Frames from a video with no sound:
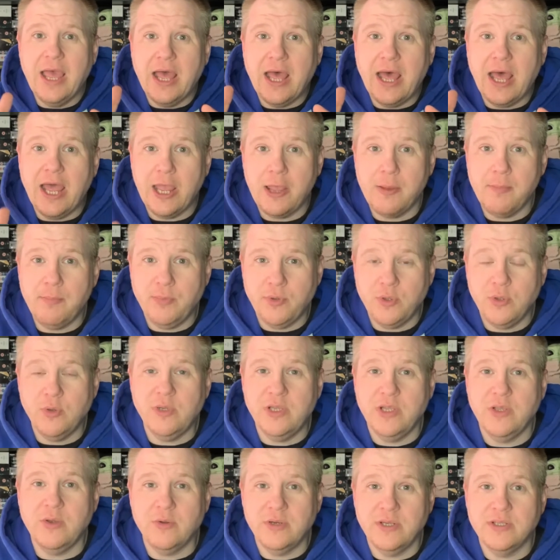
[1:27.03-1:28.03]
I am
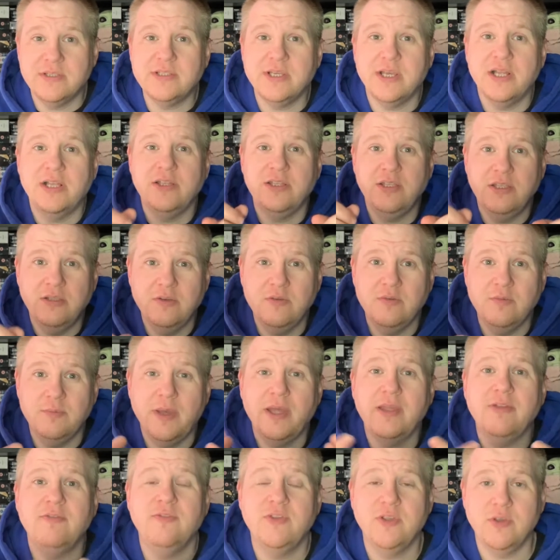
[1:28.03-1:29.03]
purely going to tell you,
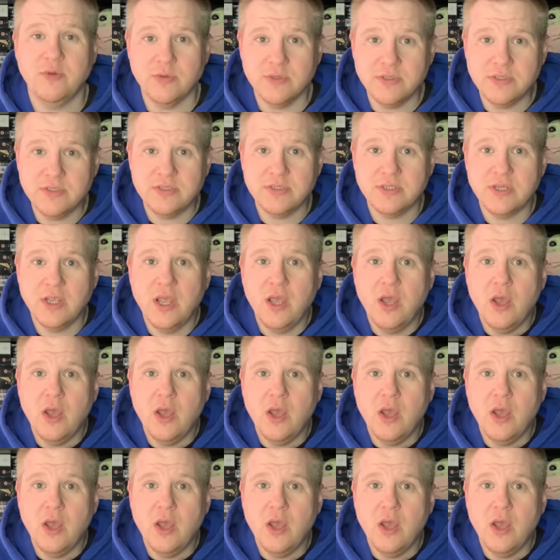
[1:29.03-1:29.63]
my viewers,